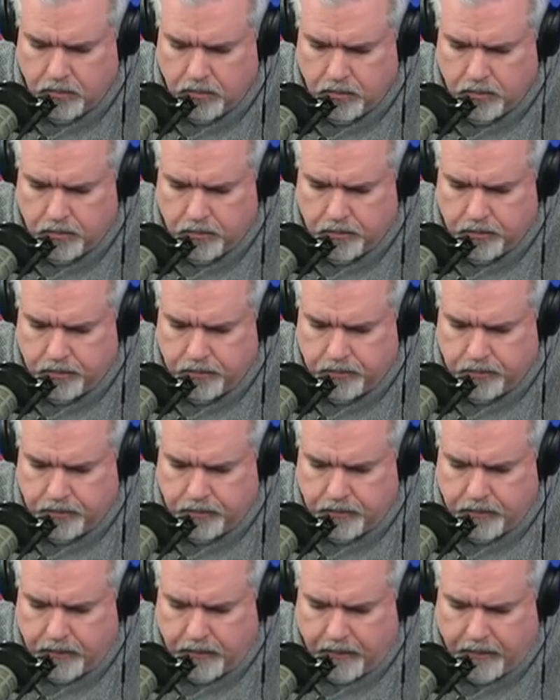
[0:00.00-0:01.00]

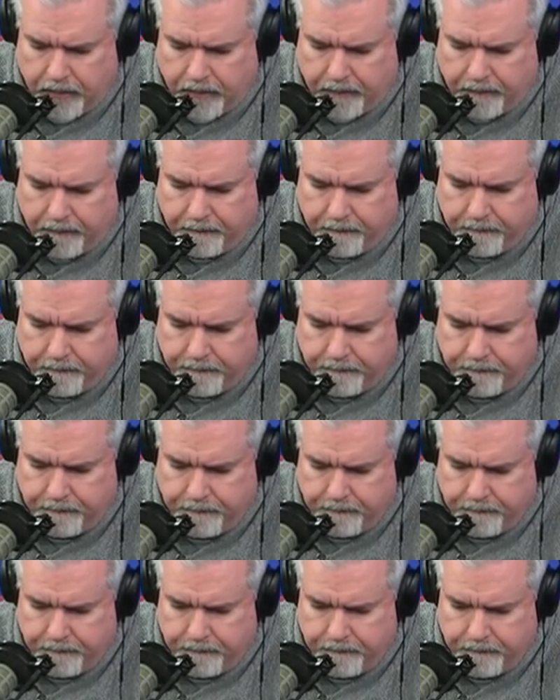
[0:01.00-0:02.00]

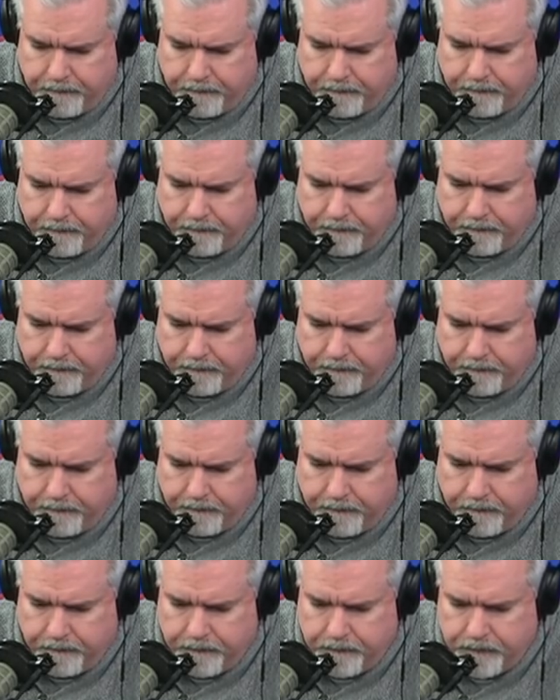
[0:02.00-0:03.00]

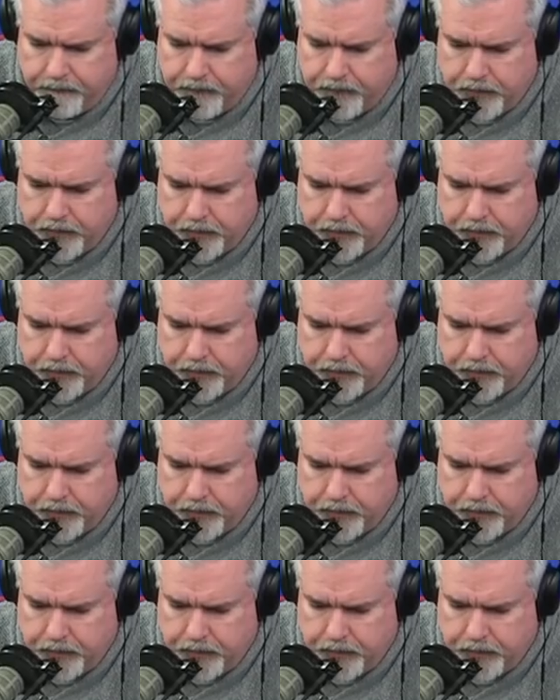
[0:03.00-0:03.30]
The person shown says nothing.